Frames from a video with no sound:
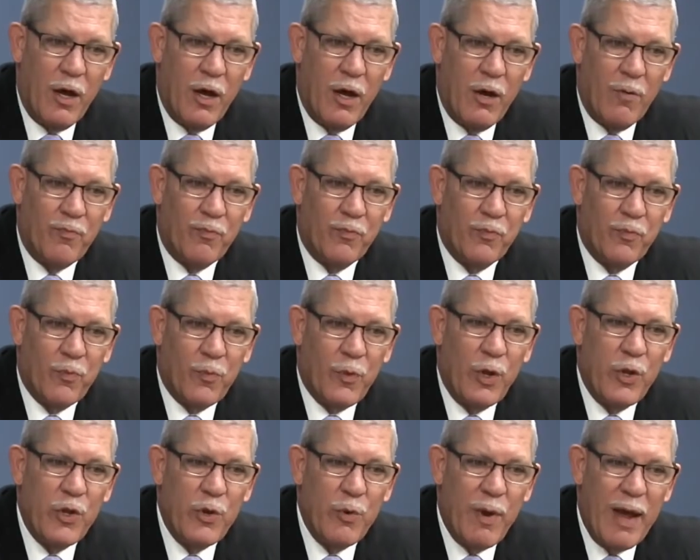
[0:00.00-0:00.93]
Um,
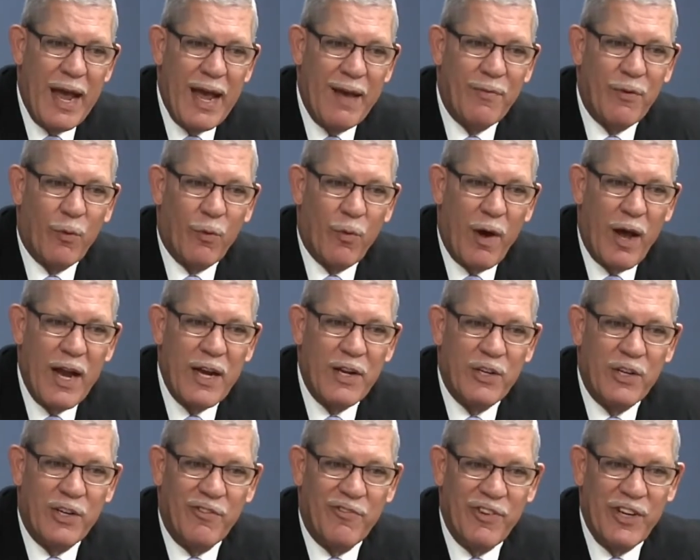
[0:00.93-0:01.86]
you have the right
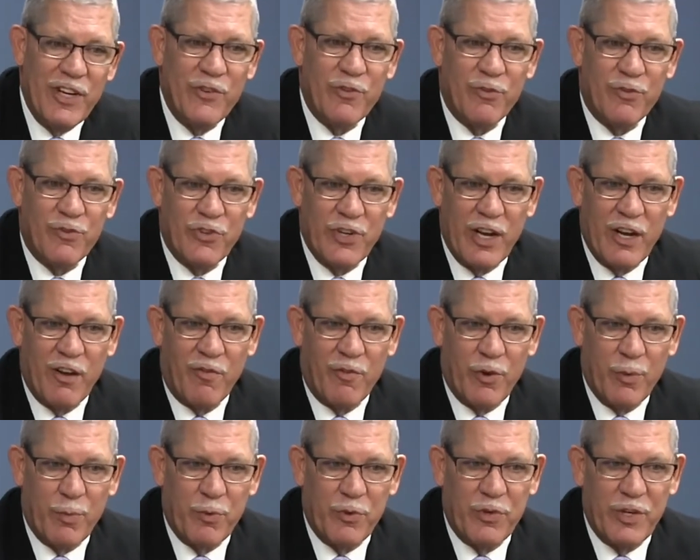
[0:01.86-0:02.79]
to defend
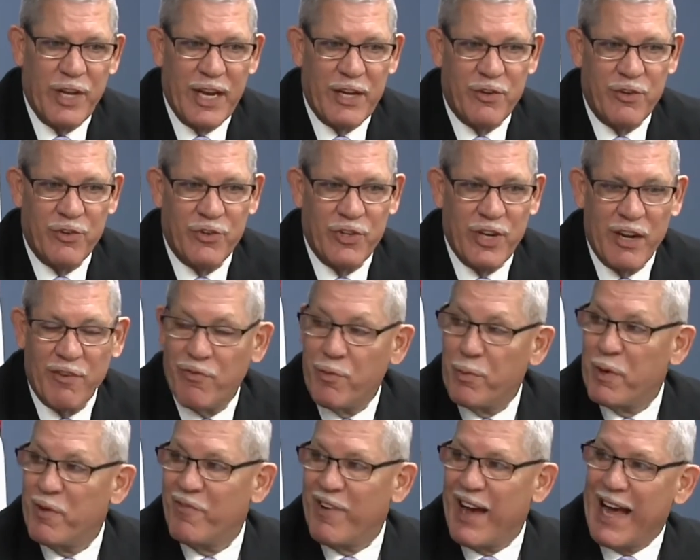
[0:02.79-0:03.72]
yourself, to protect yourself
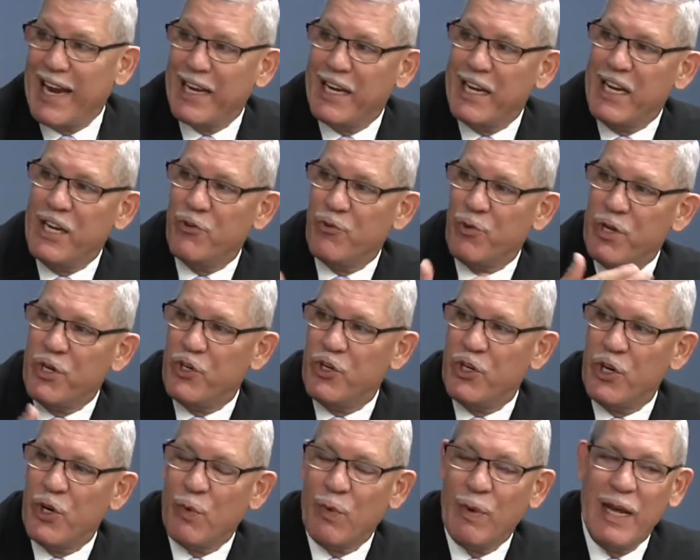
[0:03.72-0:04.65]
from a violent entry
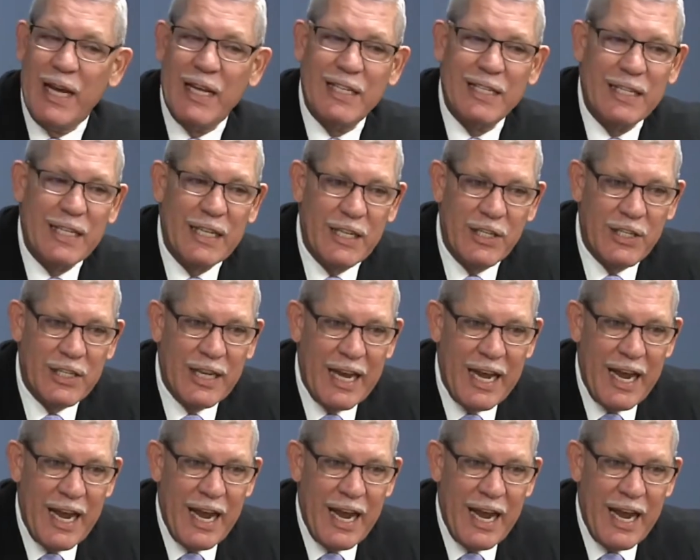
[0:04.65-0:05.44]
into your residence.